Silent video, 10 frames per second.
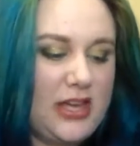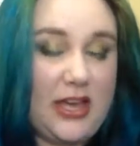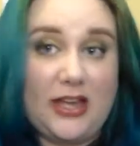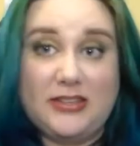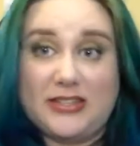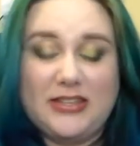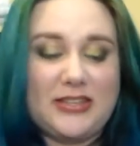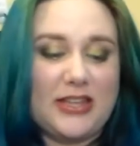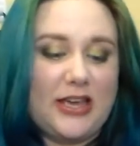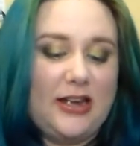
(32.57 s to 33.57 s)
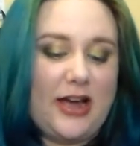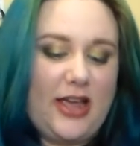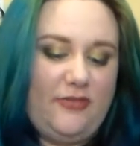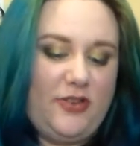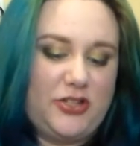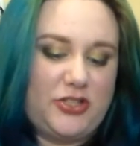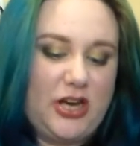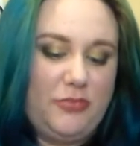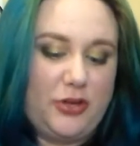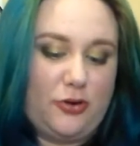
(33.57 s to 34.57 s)
And since then, I have finished
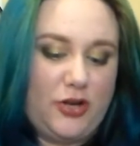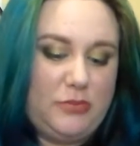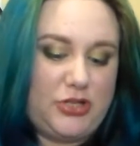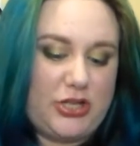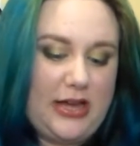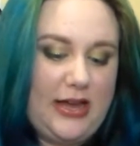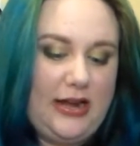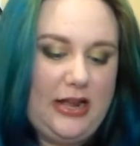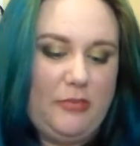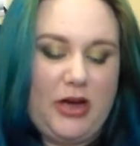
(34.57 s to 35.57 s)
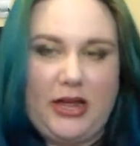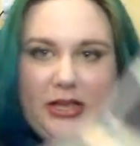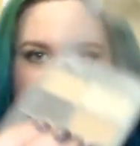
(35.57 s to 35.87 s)
up the cream shade in my